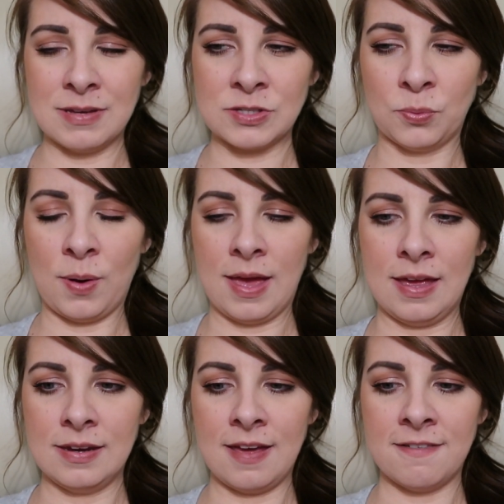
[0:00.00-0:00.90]
is
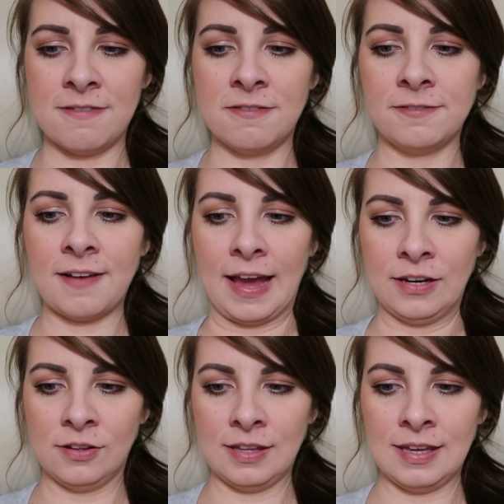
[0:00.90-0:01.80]
when it
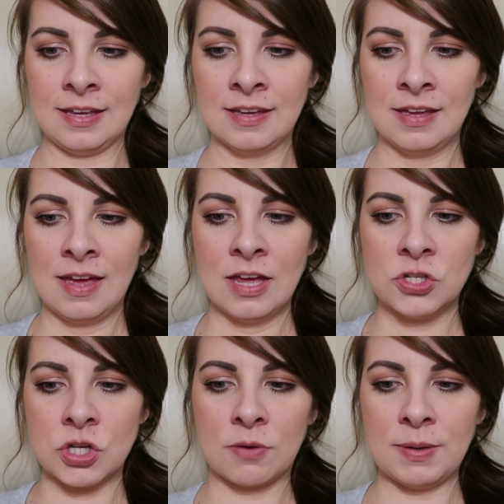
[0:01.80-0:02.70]
finally
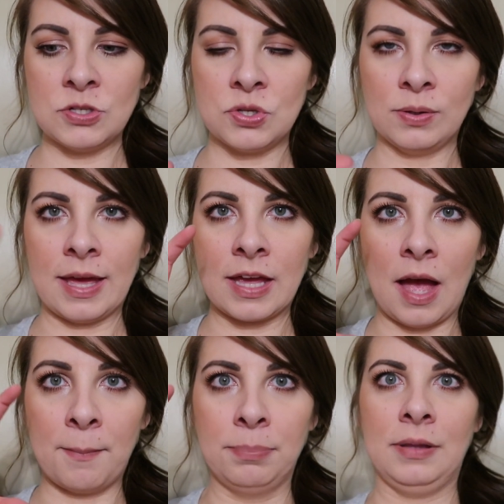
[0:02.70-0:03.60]
took me to like
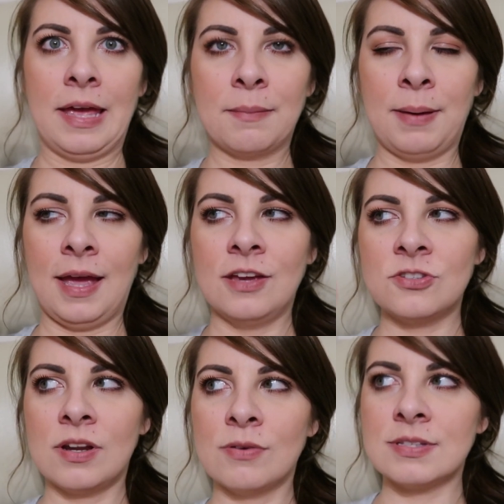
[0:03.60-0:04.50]
a blank
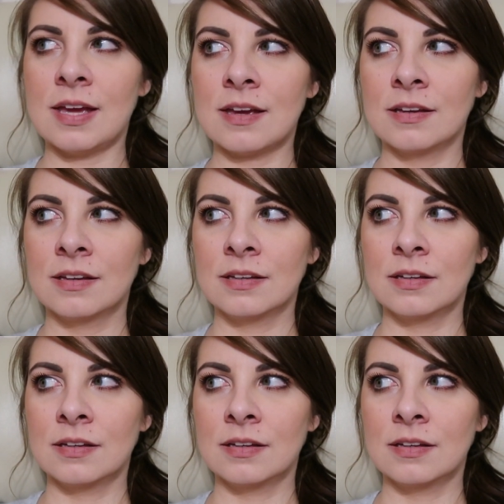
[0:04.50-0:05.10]
page and I was like,